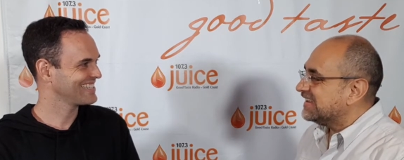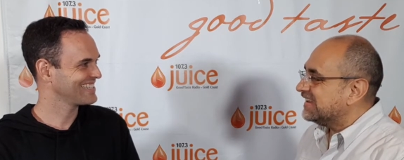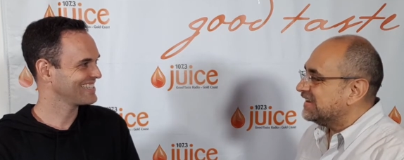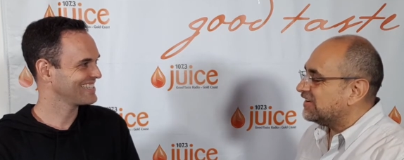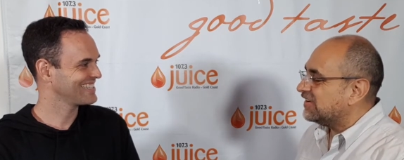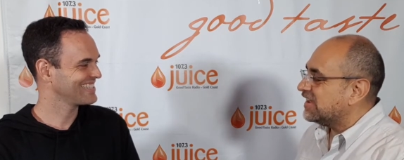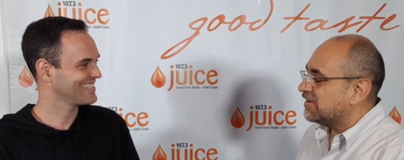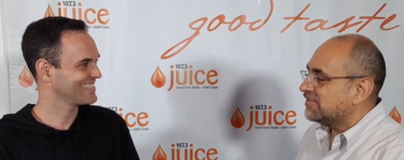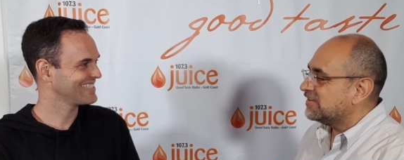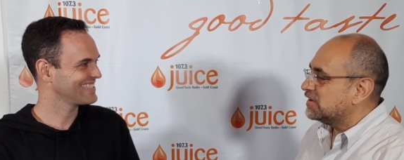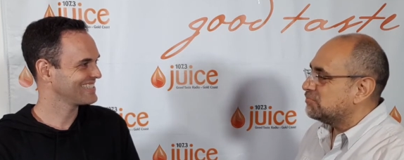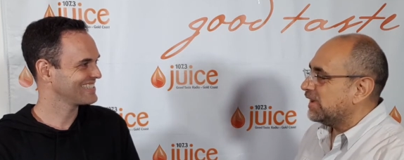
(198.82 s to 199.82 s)
Speaker 1: and I know He's
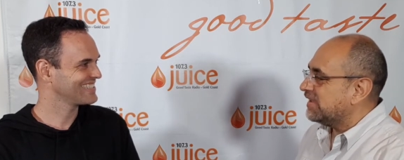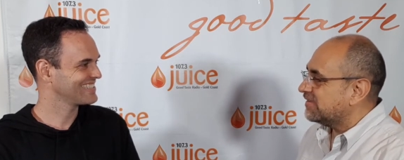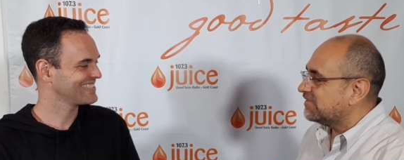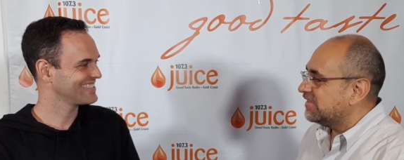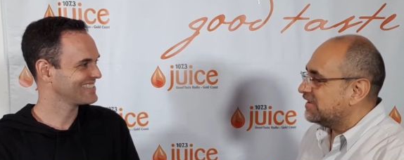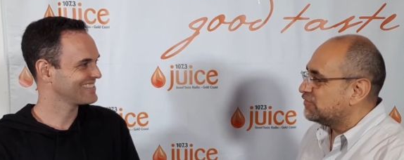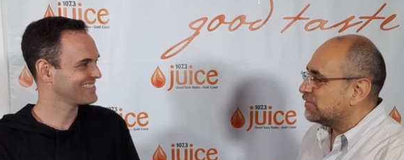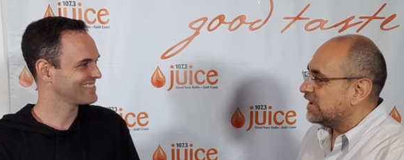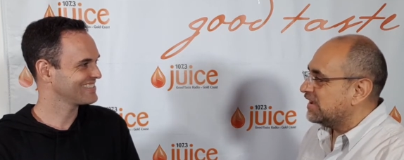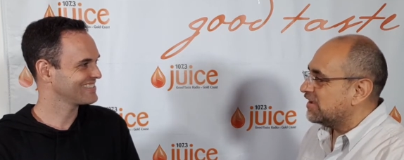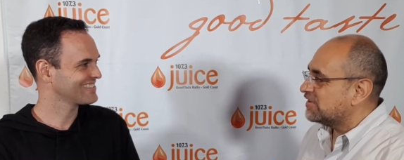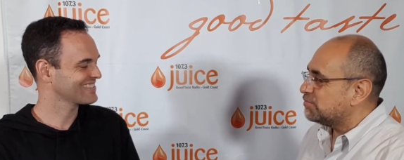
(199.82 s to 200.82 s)
going to bless these
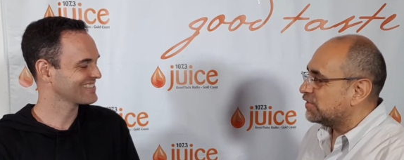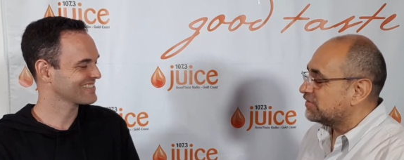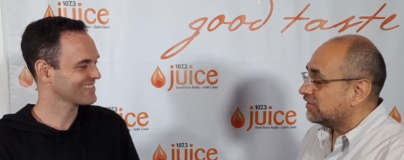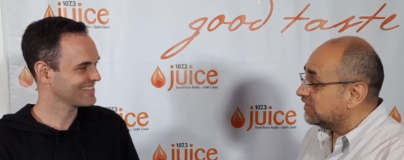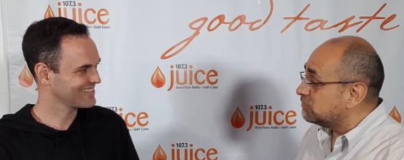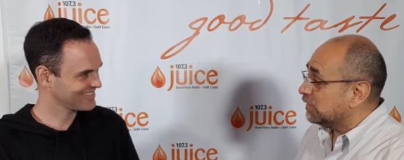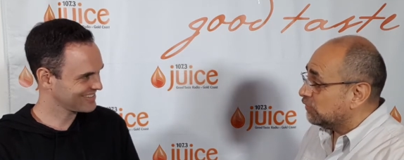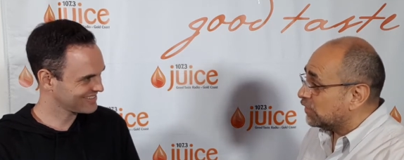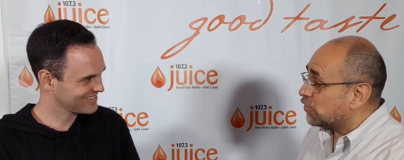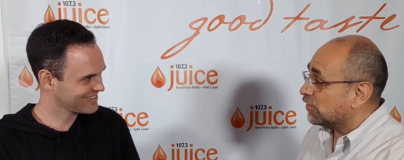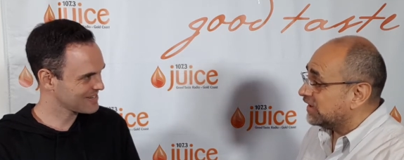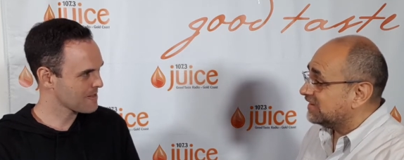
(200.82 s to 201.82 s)
radio spots that you've been
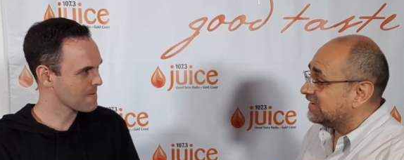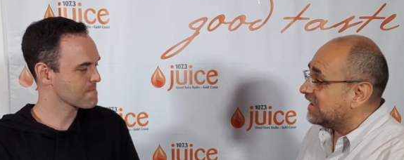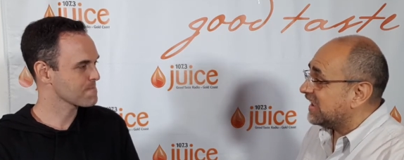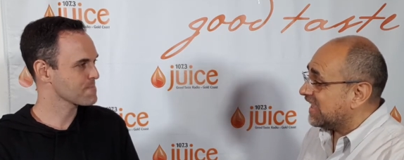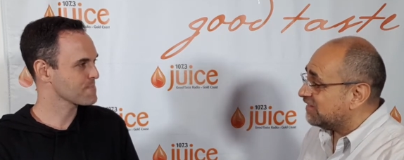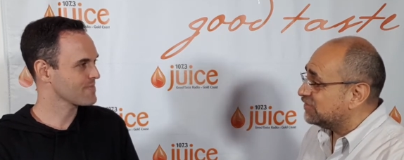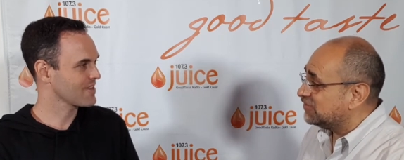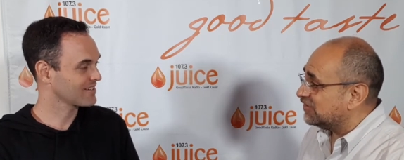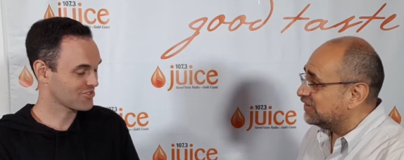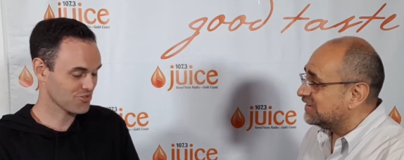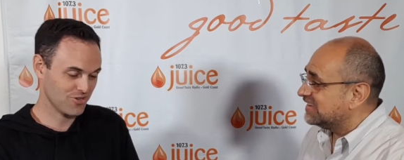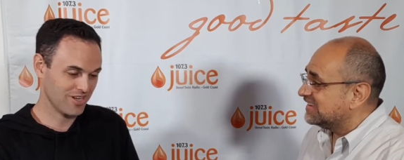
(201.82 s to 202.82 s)
recording today, haven't you?
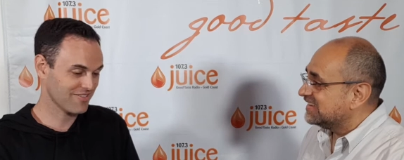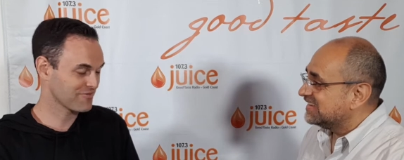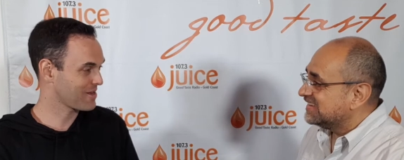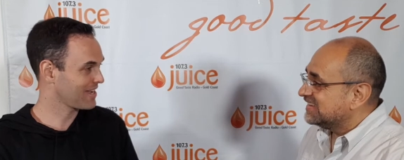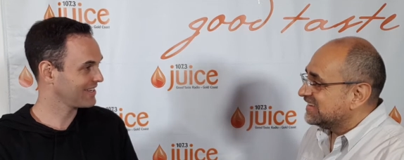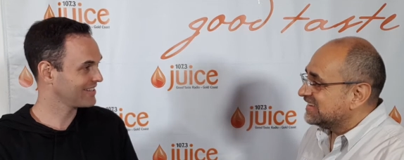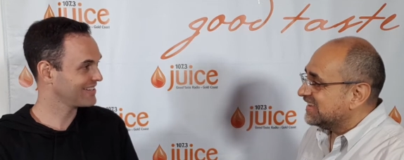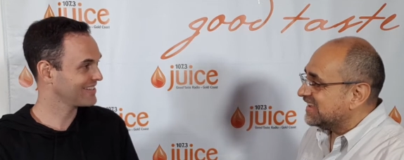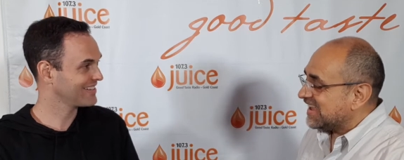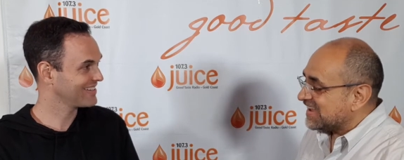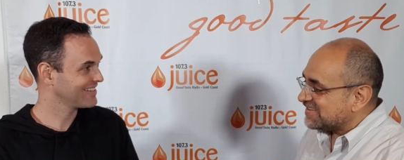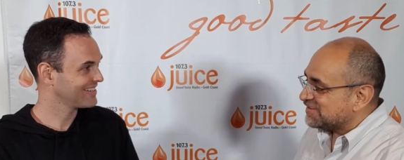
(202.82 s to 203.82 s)
Sure have, mate.
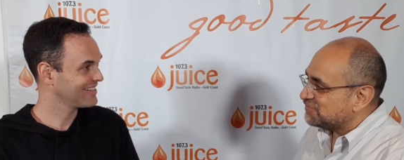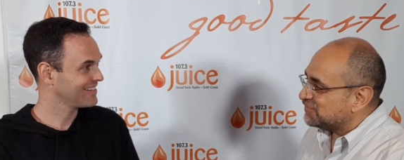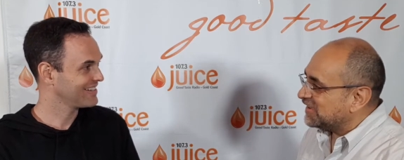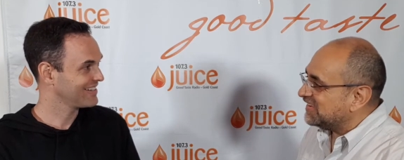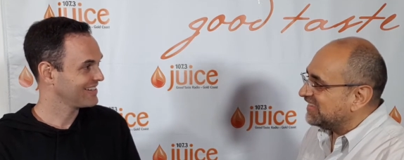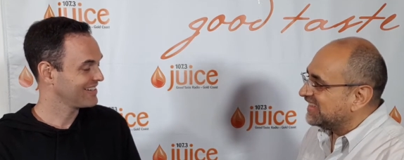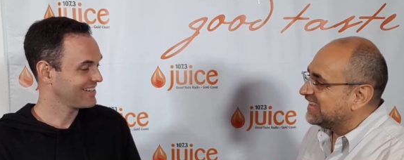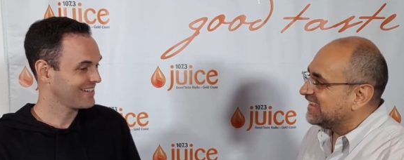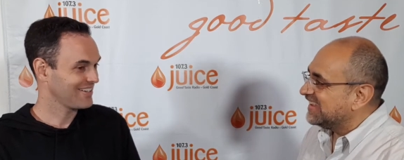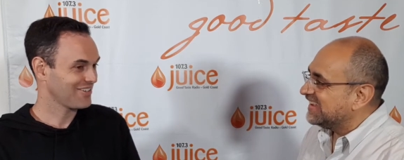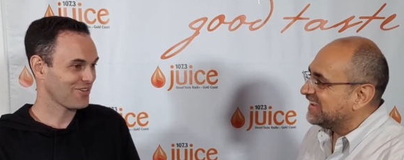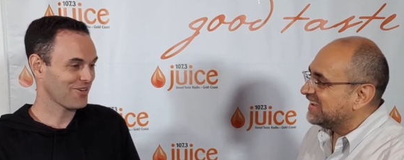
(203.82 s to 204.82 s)
Yeah. How does it feel?
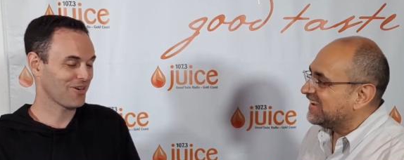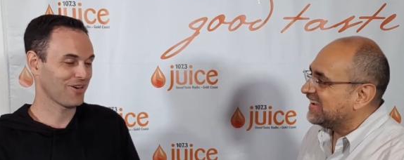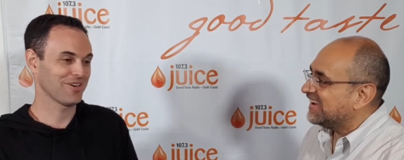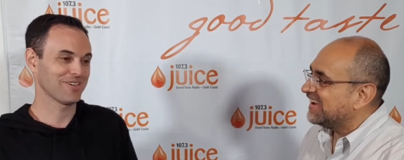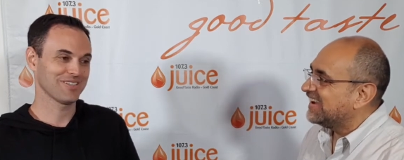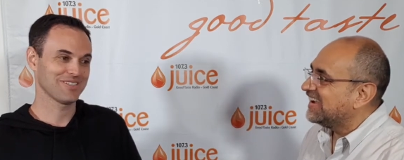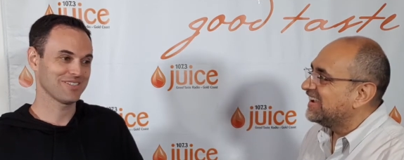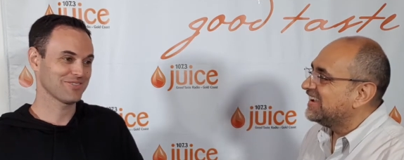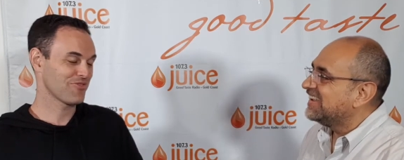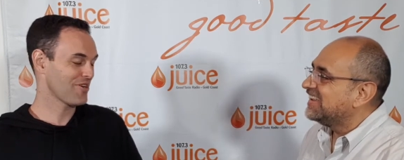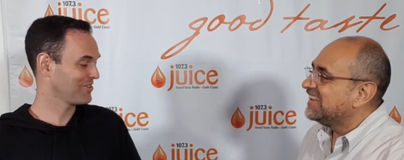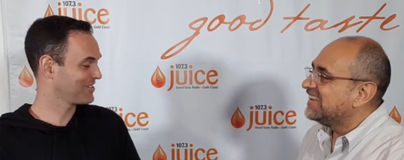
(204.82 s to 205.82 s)
Speaker 2: Oh,
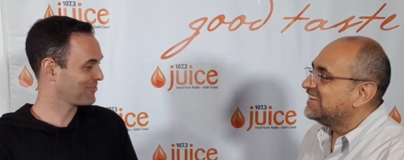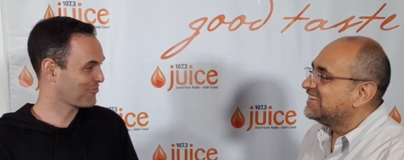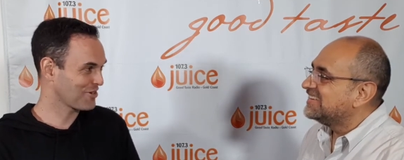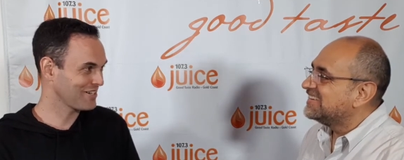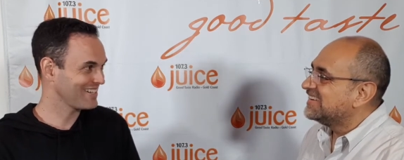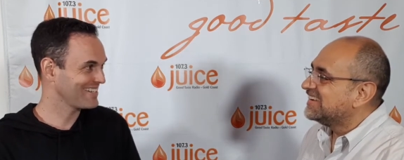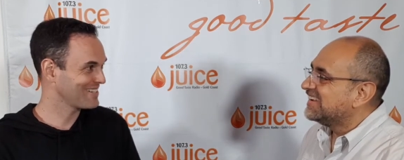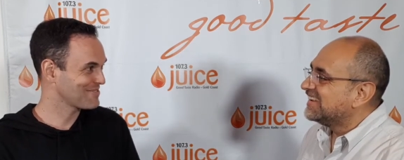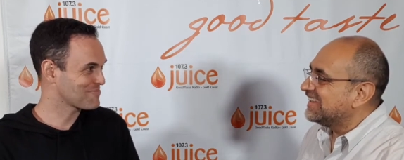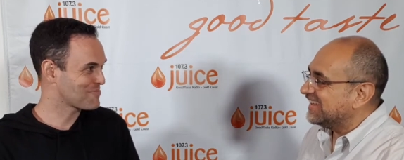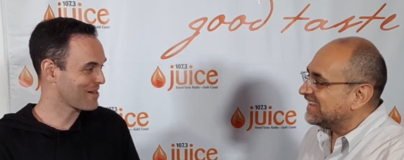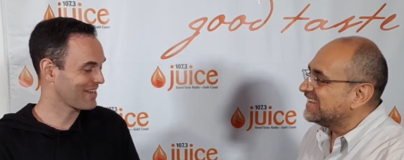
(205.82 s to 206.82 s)
very different.
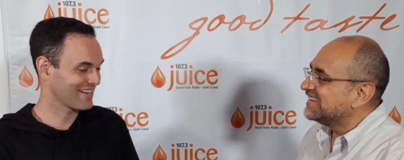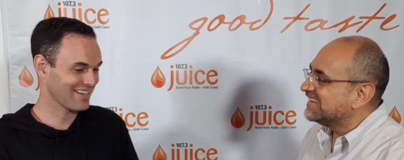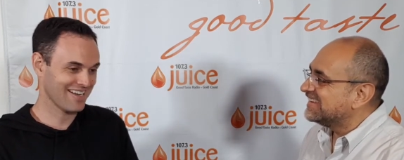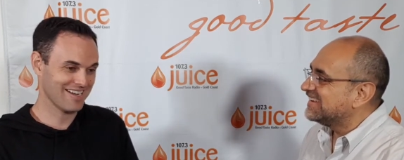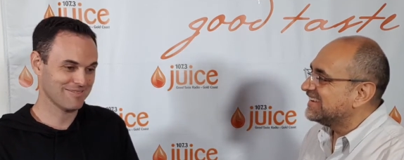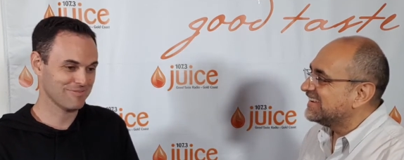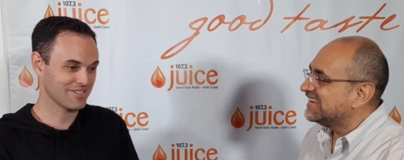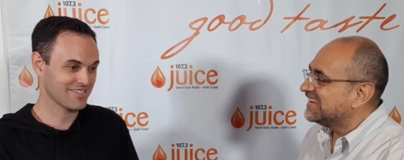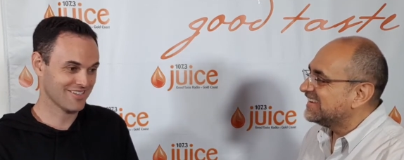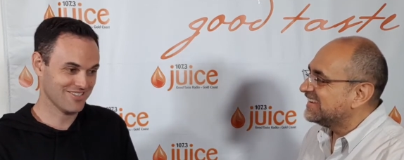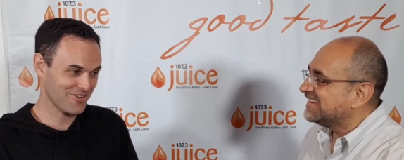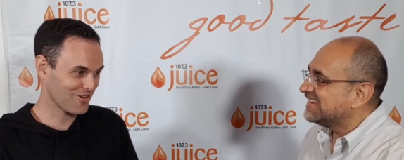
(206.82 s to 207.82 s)
Yeah. But um, it's
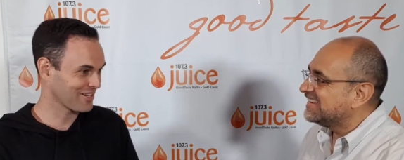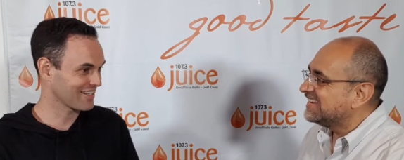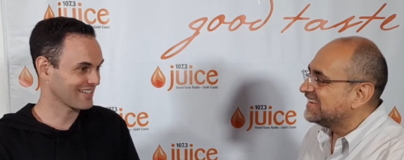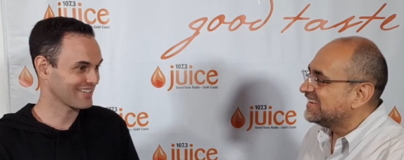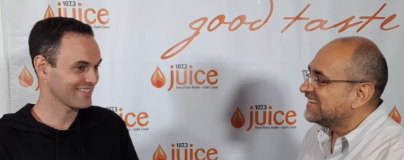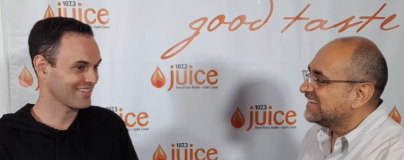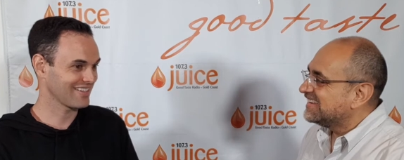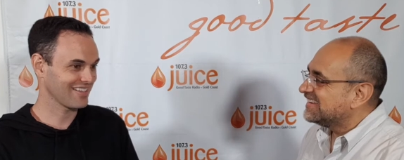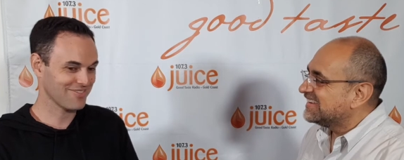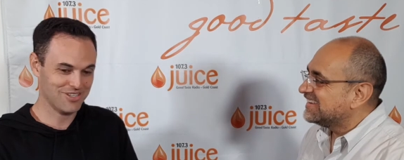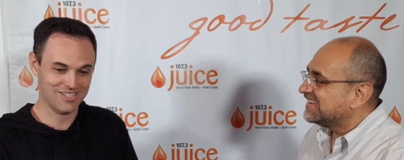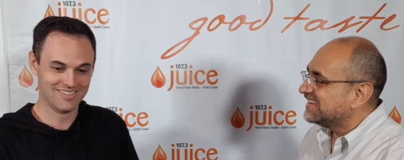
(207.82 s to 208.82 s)
exciting. I
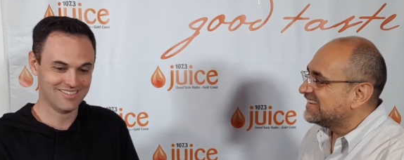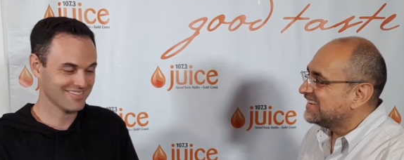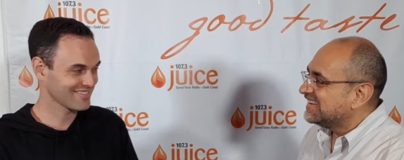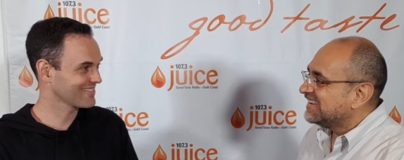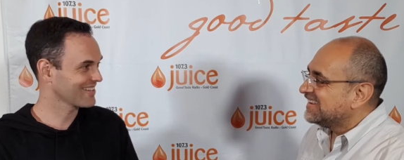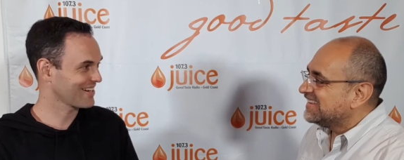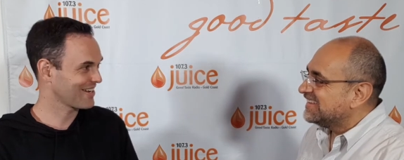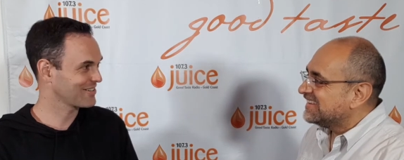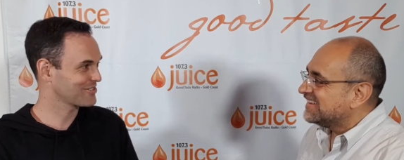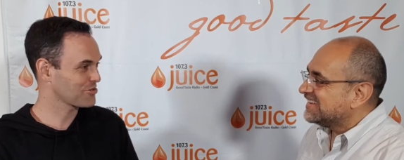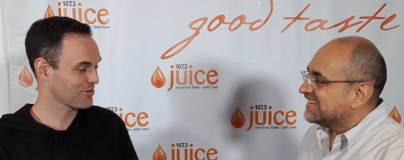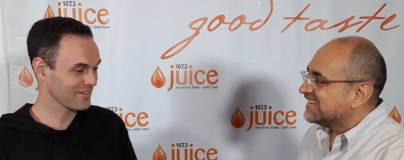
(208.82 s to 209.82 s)
love it. You know,
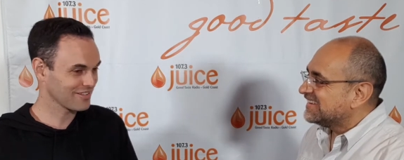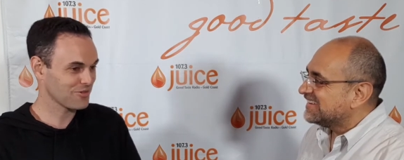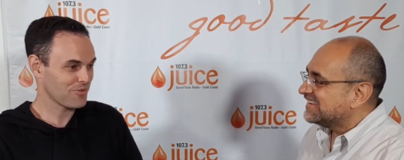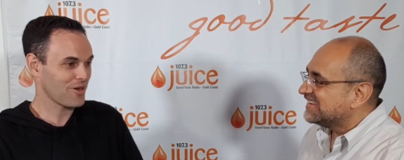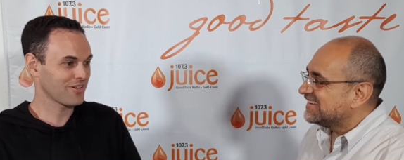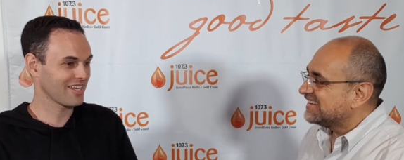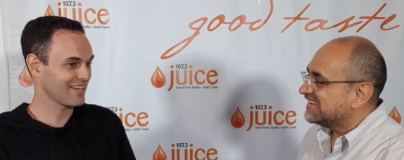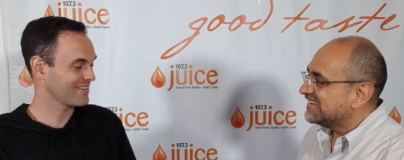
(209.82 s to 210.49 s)
it took a little while to get